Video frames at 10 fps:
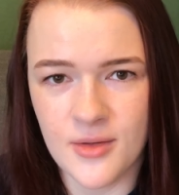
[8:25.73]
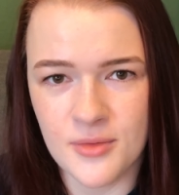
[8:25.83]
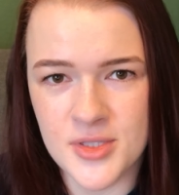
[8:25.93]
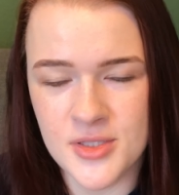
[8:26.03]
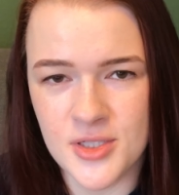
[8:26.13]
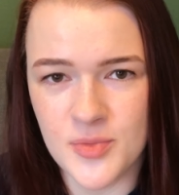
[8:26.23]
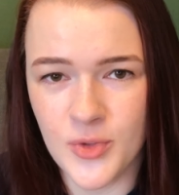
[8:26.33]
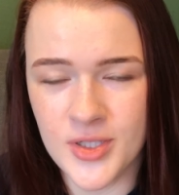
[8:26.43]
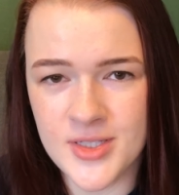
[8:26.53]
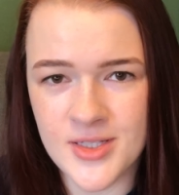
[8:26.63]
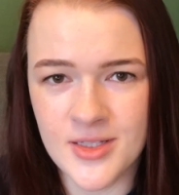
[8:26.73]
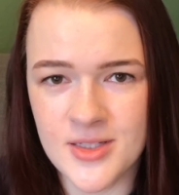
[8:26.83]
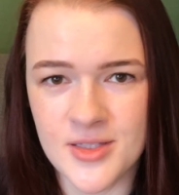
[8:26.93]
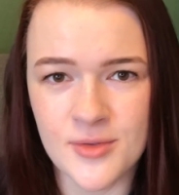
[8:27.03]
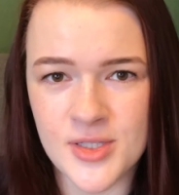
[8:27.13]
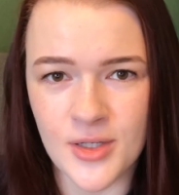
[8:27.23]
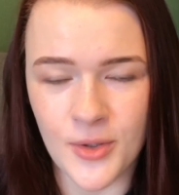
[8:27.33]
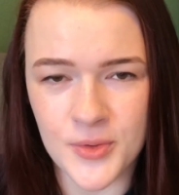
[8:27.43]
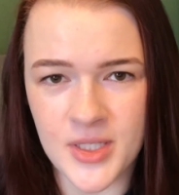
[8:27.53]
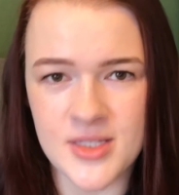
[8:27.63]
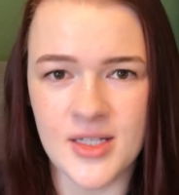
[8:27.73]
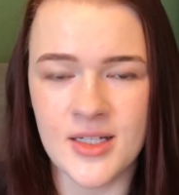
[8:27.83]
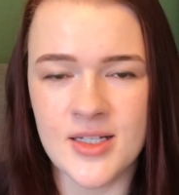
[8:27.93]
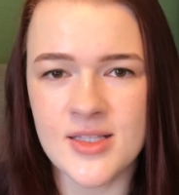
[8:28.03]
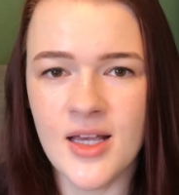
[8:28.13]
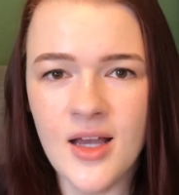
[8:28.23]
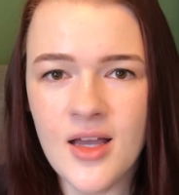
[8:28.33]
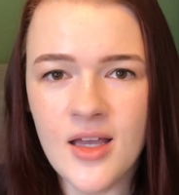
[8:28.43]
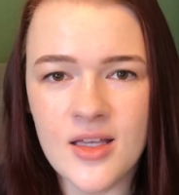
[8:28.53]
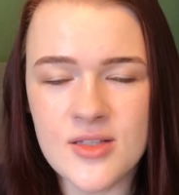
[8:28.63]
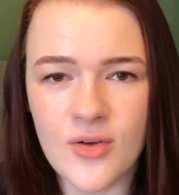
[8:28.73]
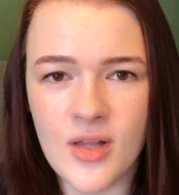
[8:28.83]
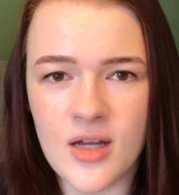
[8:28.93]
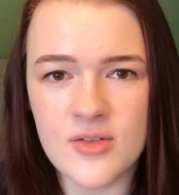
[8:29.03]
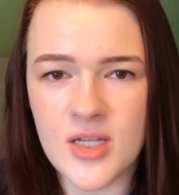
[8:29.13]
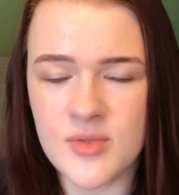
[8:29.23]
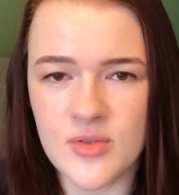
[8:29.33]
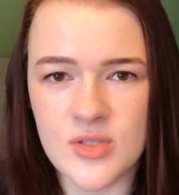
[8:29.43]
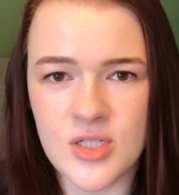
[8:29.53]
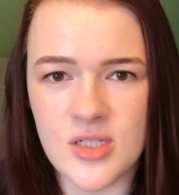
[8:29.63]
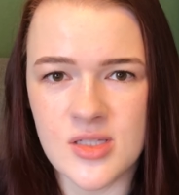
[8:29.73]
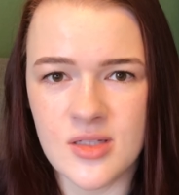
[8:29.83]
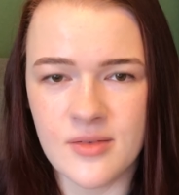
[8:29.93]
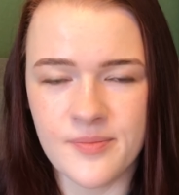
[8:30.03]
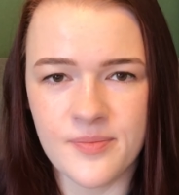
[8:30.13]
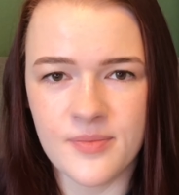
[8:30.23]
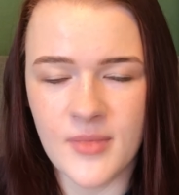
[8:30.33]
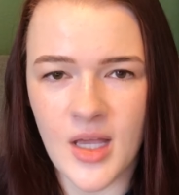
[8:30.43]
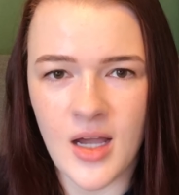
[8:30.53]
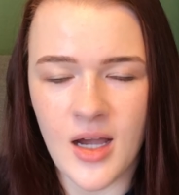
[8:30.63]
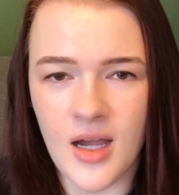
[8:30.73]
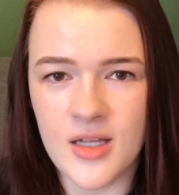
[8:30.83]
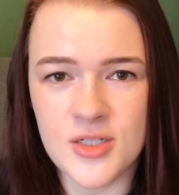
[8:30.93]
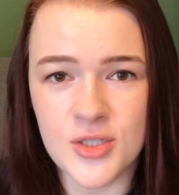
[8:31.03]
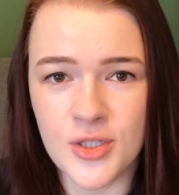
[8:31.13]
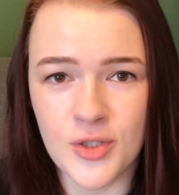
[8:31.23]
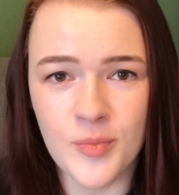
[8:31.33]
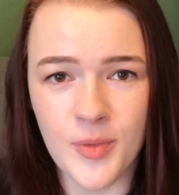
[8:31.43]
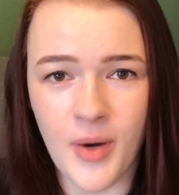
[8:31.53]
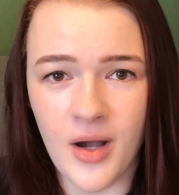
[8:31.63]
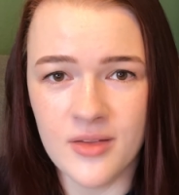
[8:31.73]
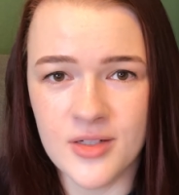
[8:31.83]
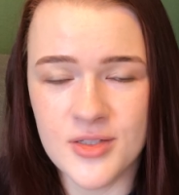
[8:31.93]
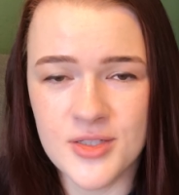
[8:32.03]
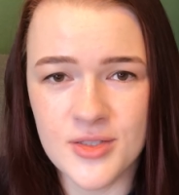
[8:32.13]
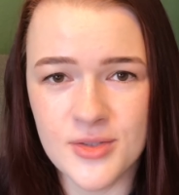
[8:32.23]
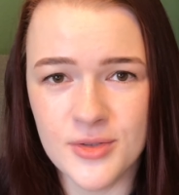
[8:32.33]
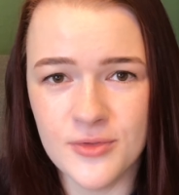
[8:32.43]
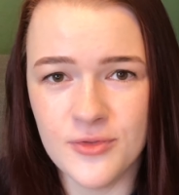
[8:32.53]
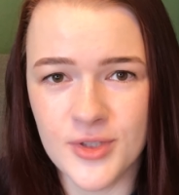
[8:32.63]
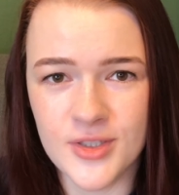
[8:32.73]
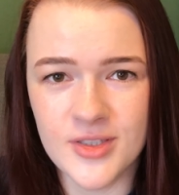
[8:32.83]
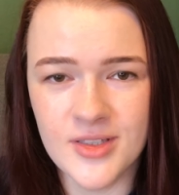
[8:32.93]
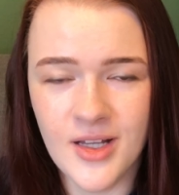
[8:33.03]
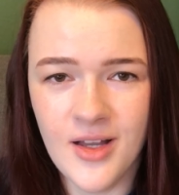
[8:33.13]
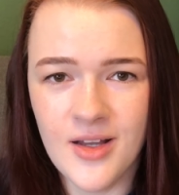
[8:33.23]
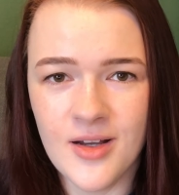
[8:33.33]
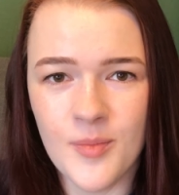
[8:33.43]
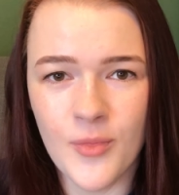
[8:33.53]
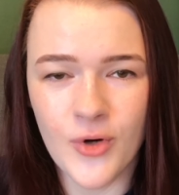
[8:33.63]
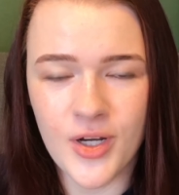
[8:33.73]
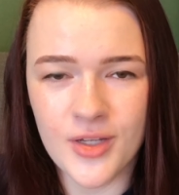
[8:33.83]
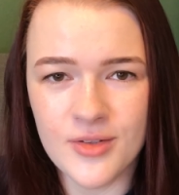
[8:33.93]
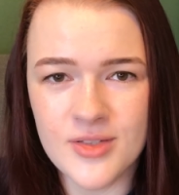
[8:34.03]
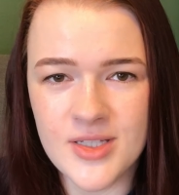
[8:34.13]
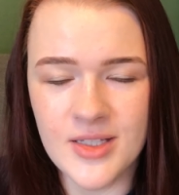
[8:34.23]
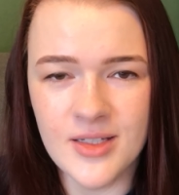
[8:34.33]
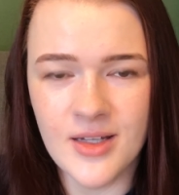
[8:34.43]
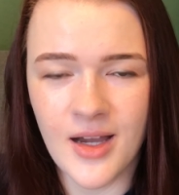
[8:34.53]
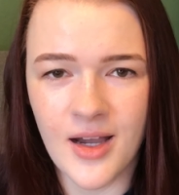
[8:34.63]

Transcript: It wasn't just morning sickness, it was an all day sickness. And so a lot of times I was just, I just couldn't be bothered to do a full morning routine.